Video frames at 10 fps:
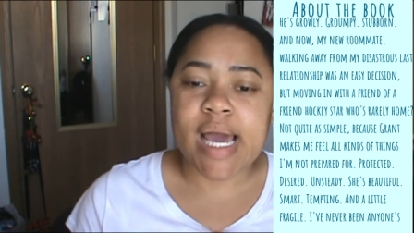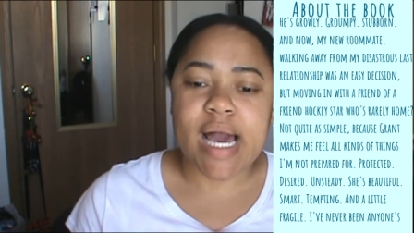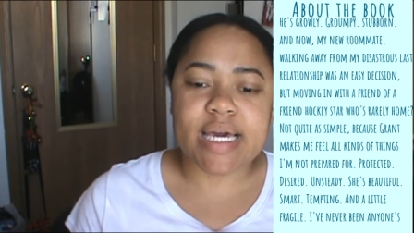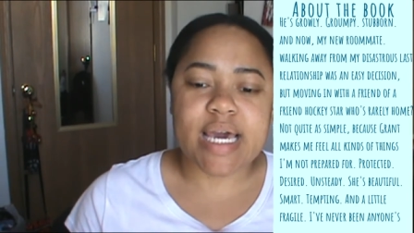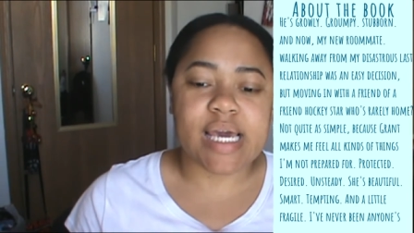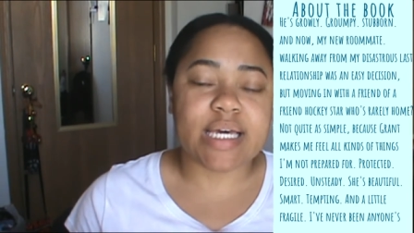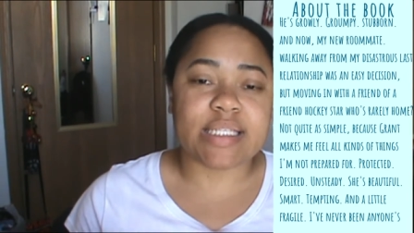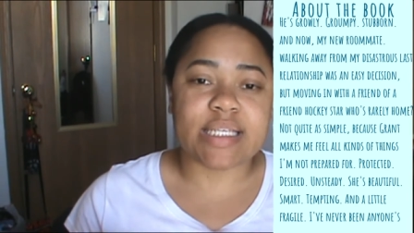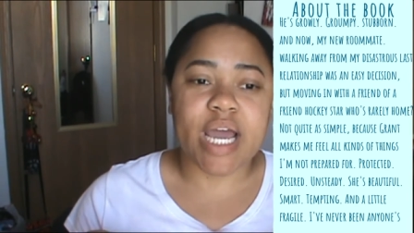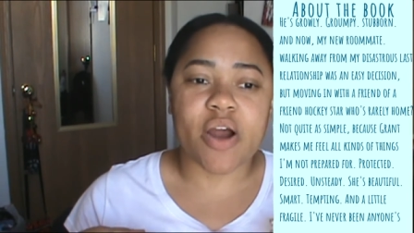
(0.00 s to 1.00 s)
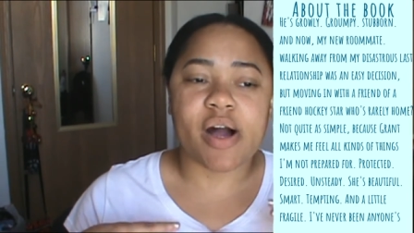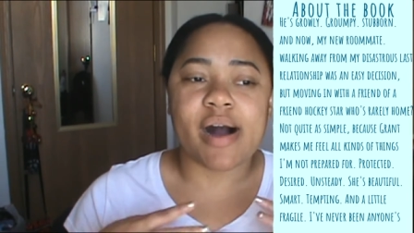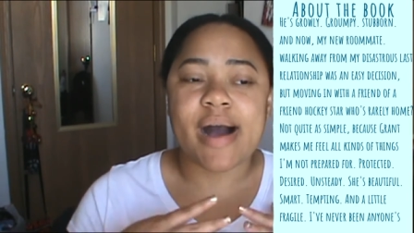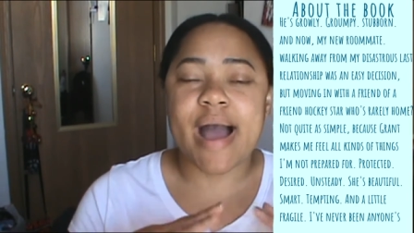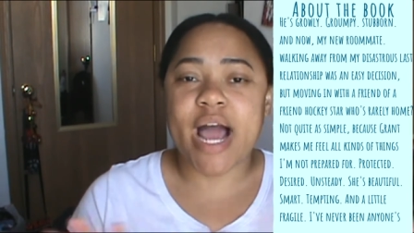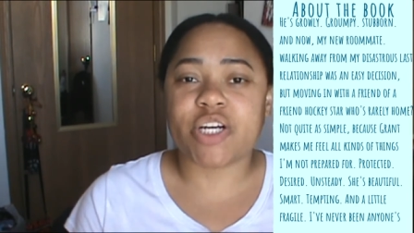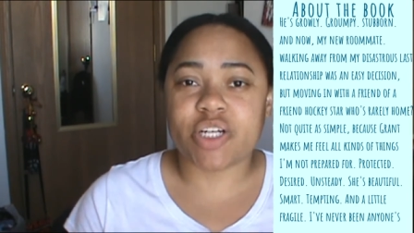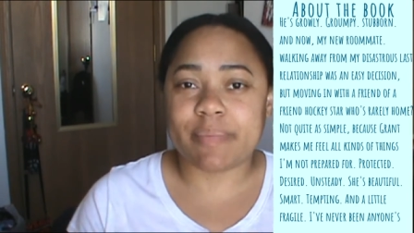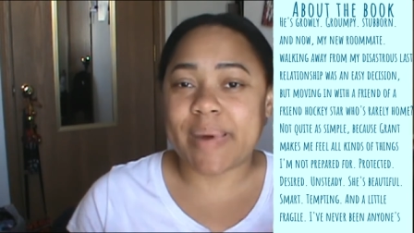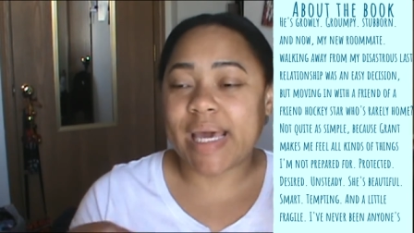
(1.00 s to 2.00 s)
King and Sarah, Asher
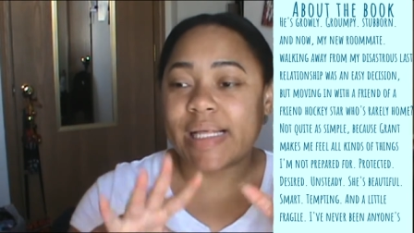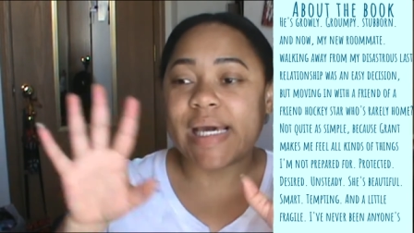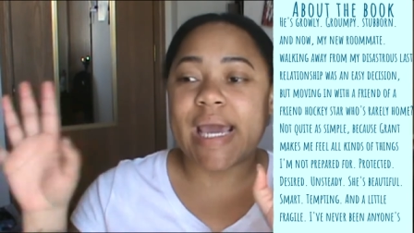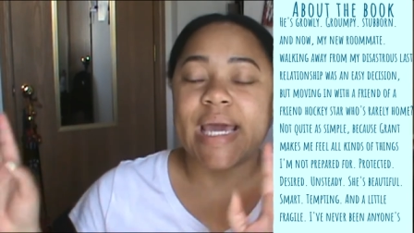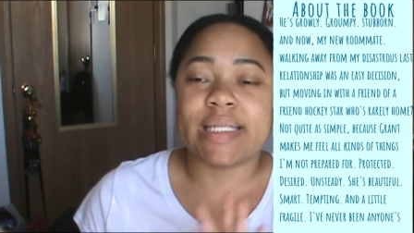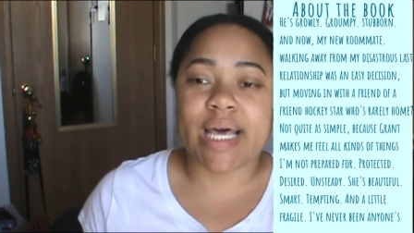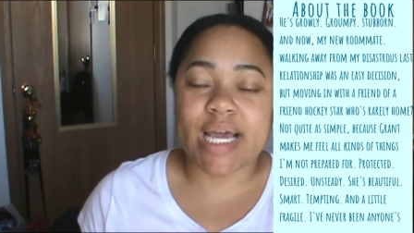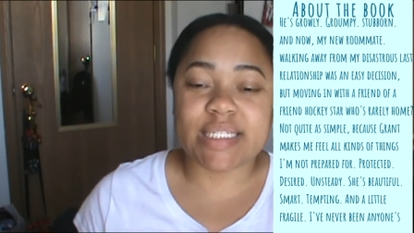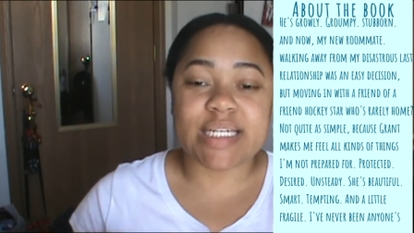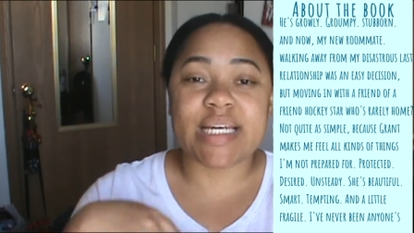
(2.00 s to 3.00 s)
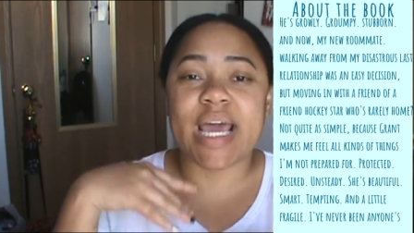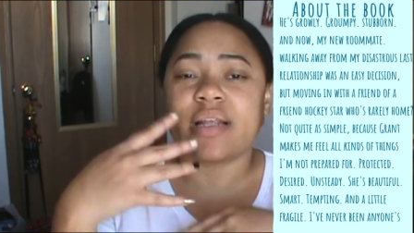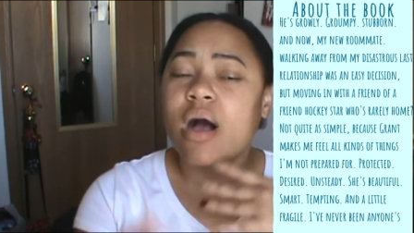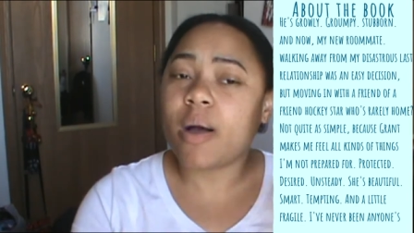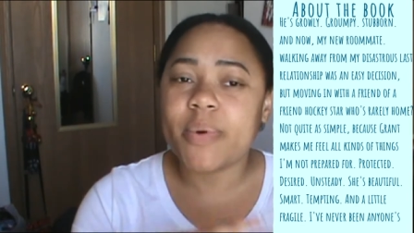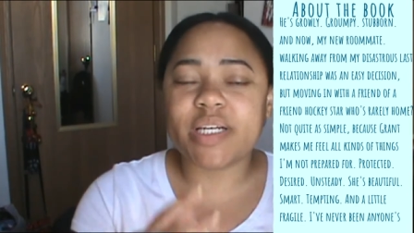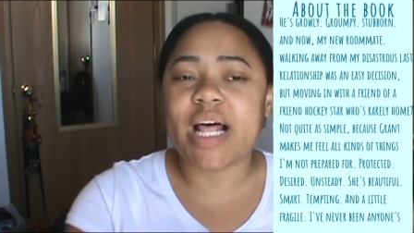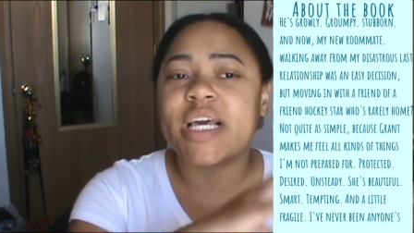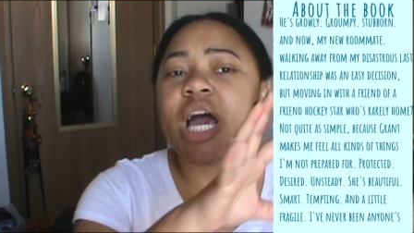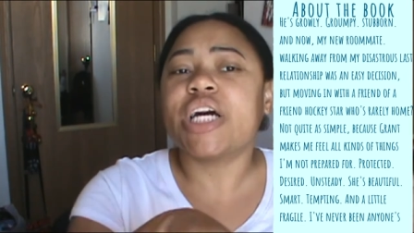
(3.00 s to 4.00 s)
and Bailey, and Landon and Aubrey.
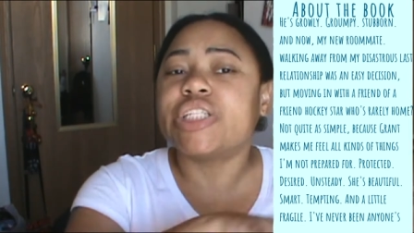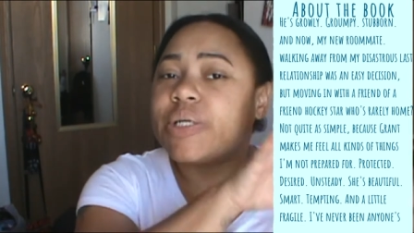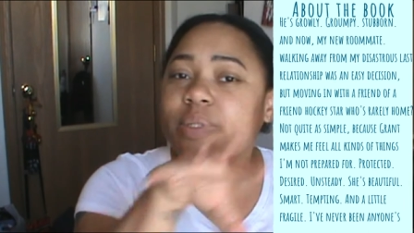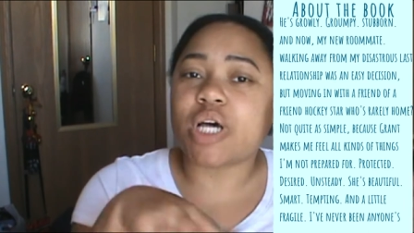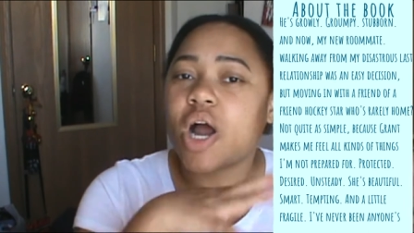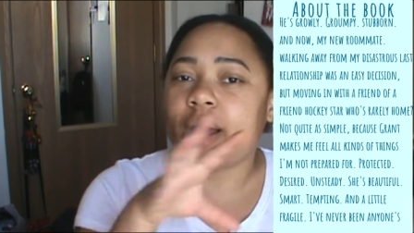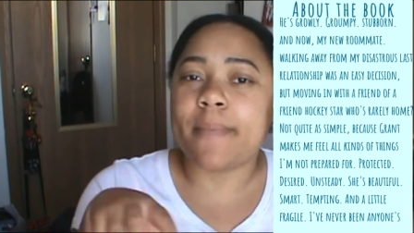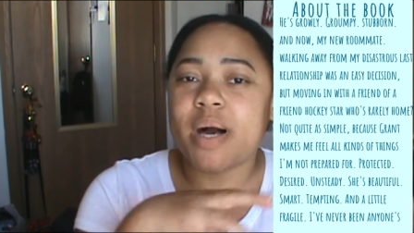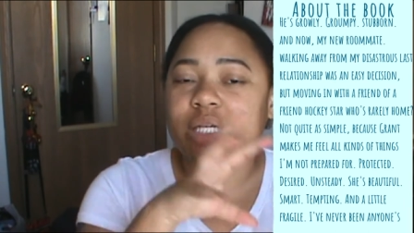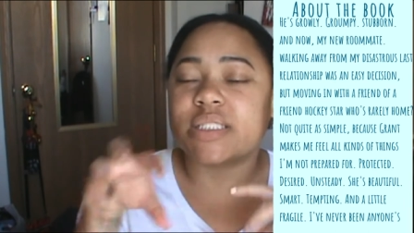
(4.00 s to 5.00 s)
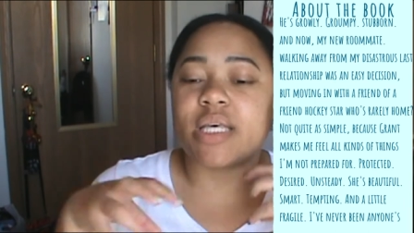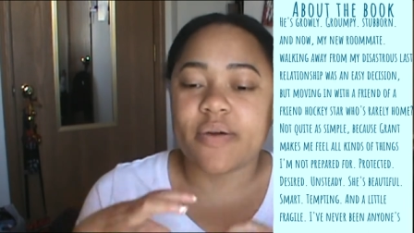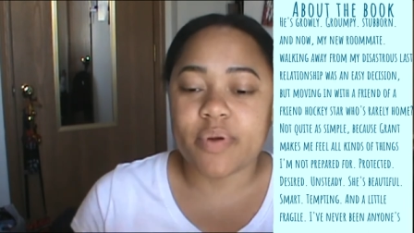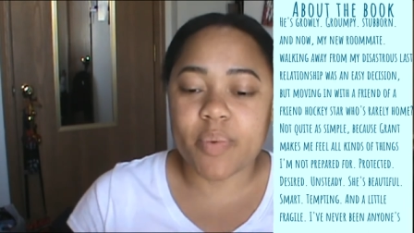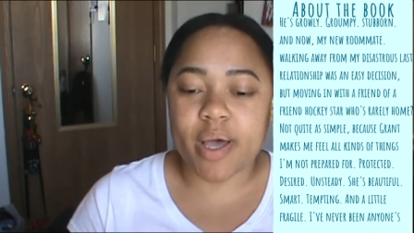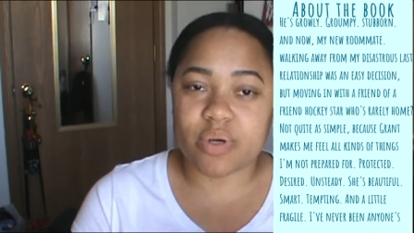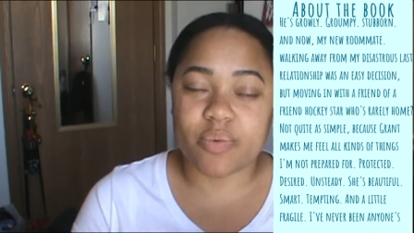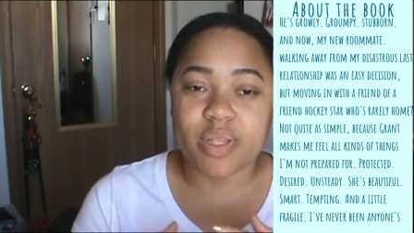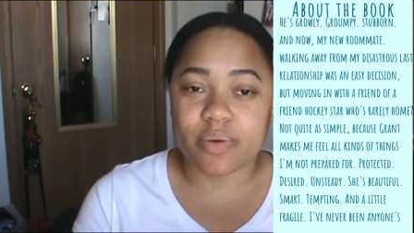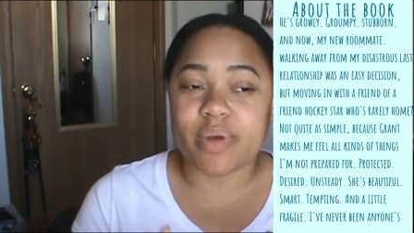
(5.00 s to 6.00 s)
Like, she was already amongst everyone
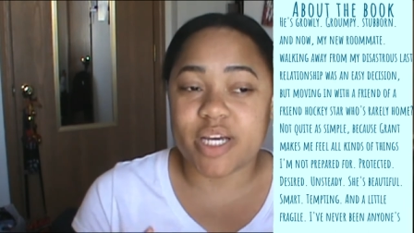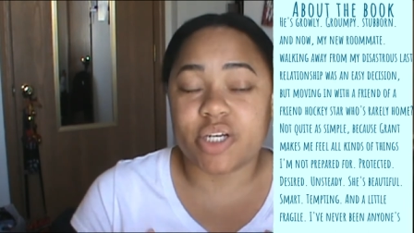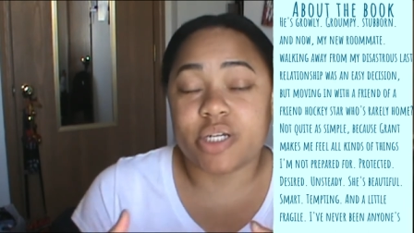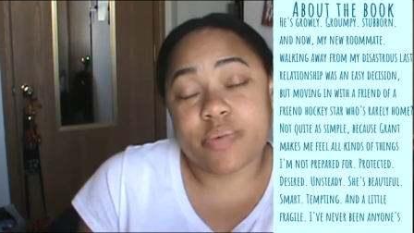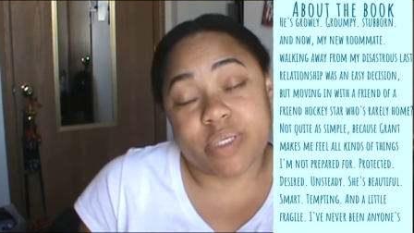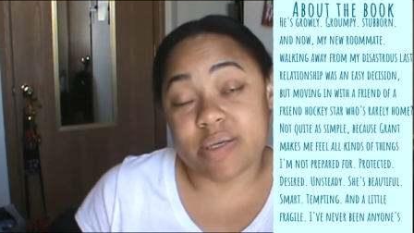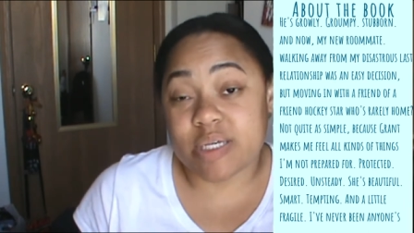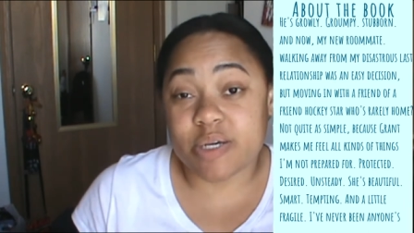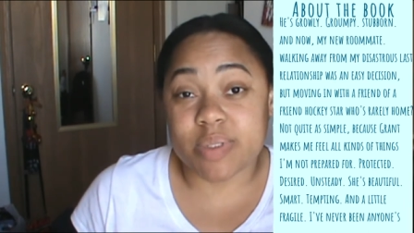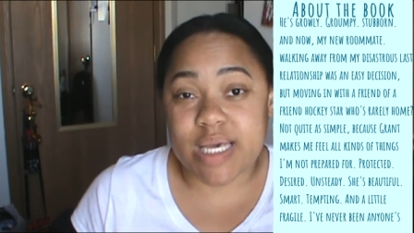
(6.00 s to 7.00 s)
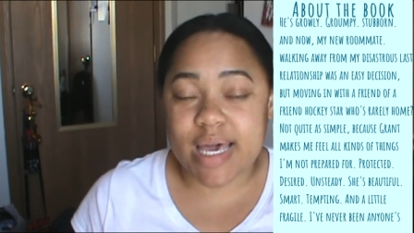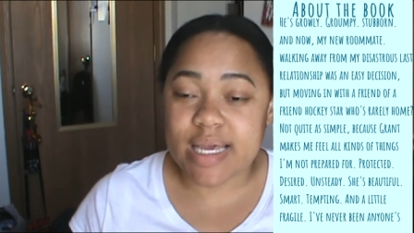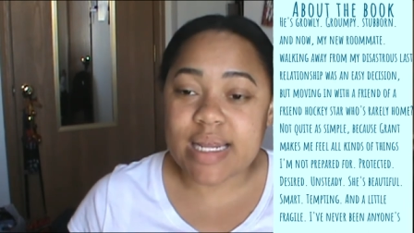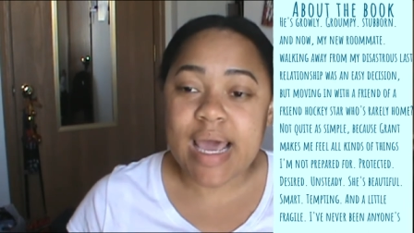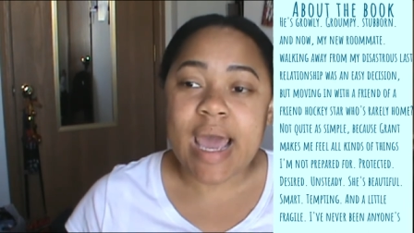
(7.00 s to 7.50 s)
with the relationships she was in.